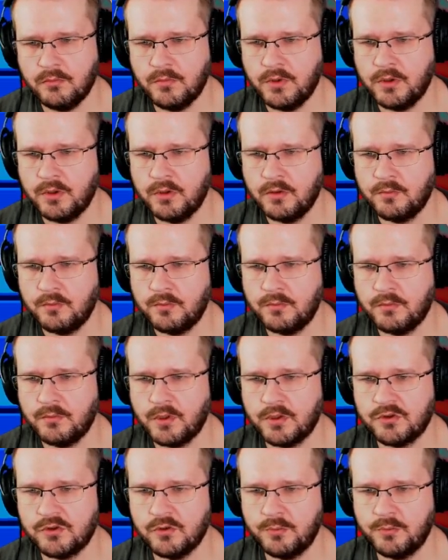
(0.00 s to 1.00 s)
Yeah,
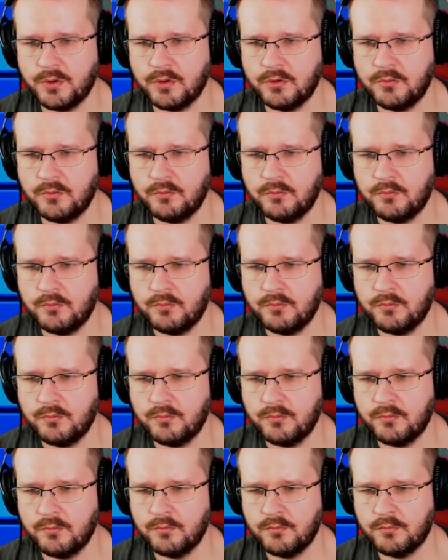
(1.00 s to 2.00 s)
that should be good.
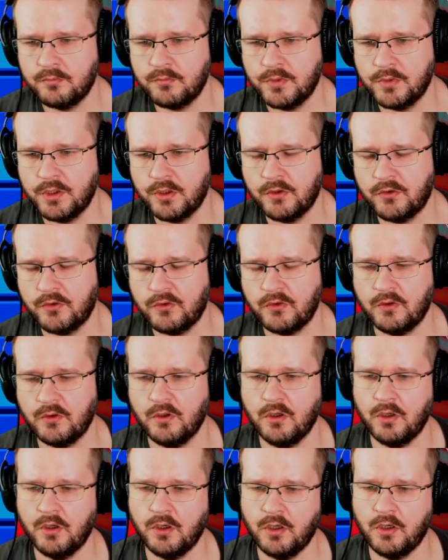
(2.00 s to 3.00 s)
It is.
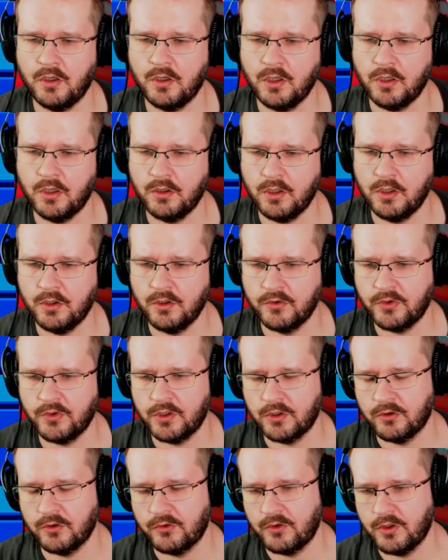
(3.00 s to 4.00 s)
Now you're
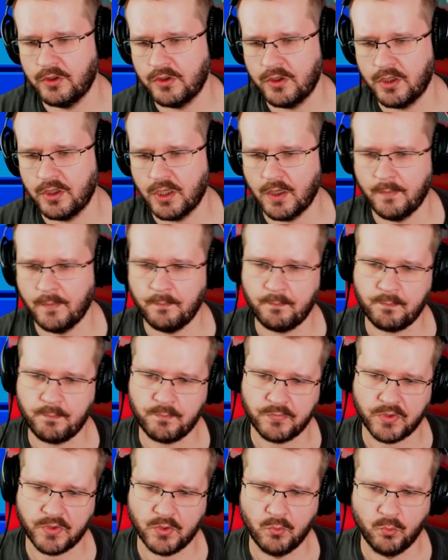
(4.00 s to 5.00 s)
starting to see the
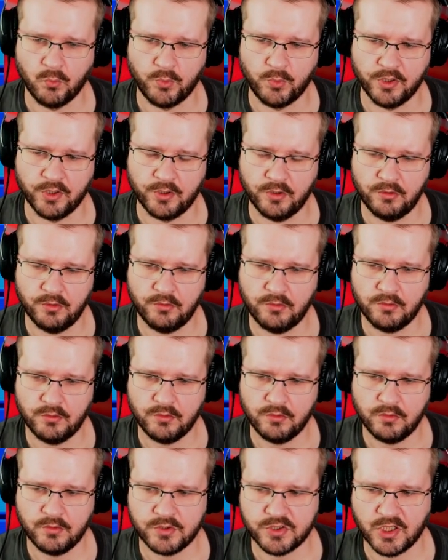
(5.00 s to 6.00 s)
weirder
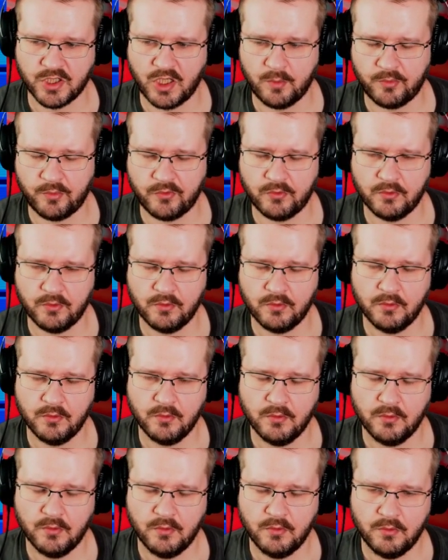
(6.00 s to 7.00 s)
shapes
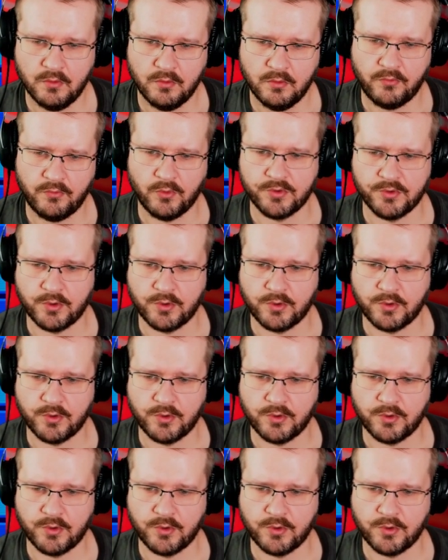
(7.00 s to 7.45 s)
for the